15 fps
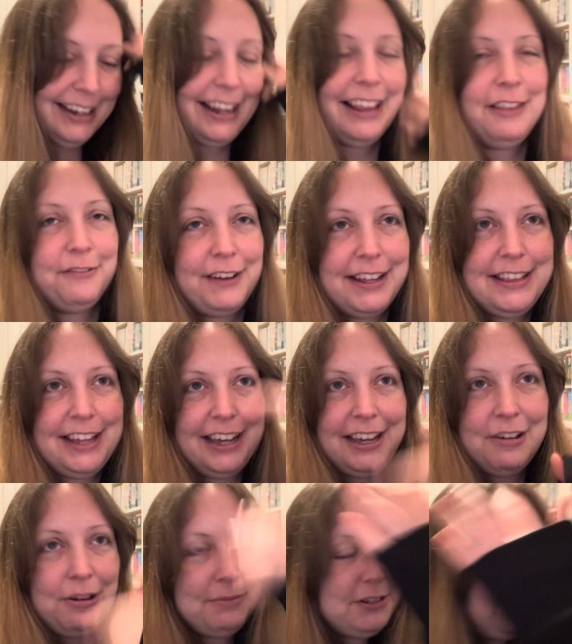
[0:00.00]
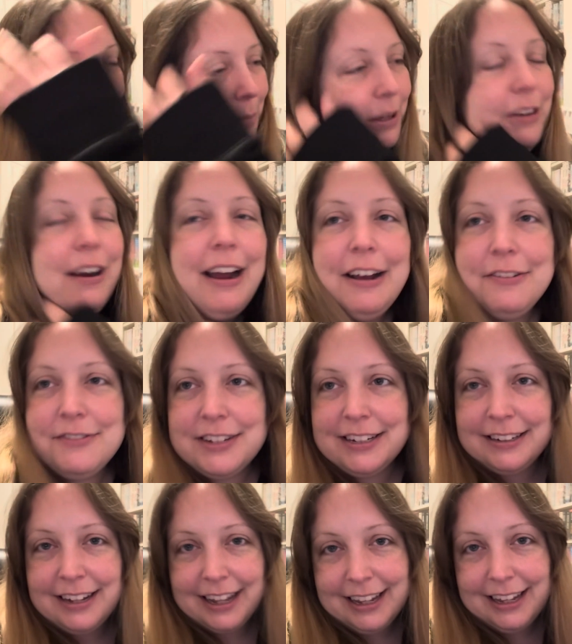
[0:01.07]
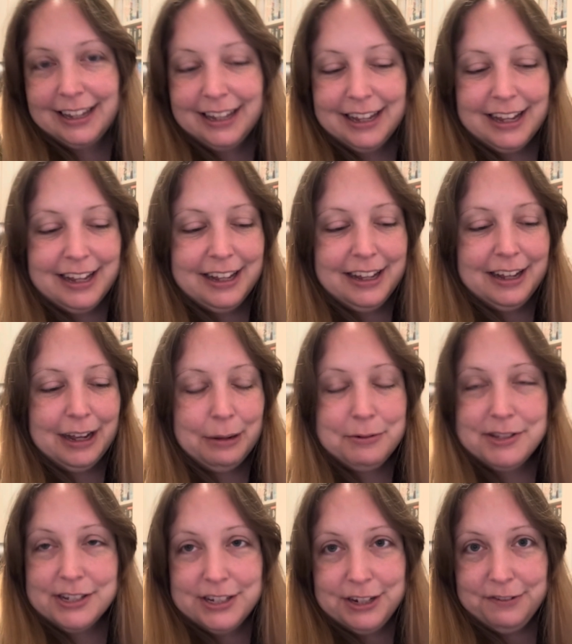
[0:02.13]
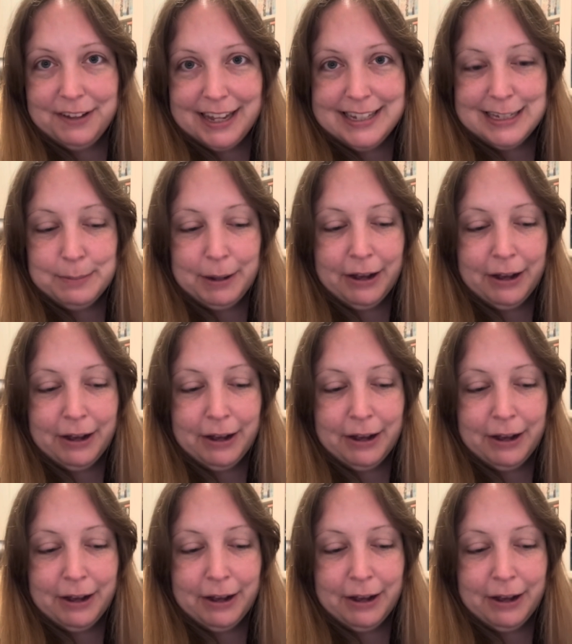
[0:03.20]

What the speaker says: like the fact that I go up to Hobbycraft and like I wasn't too phased about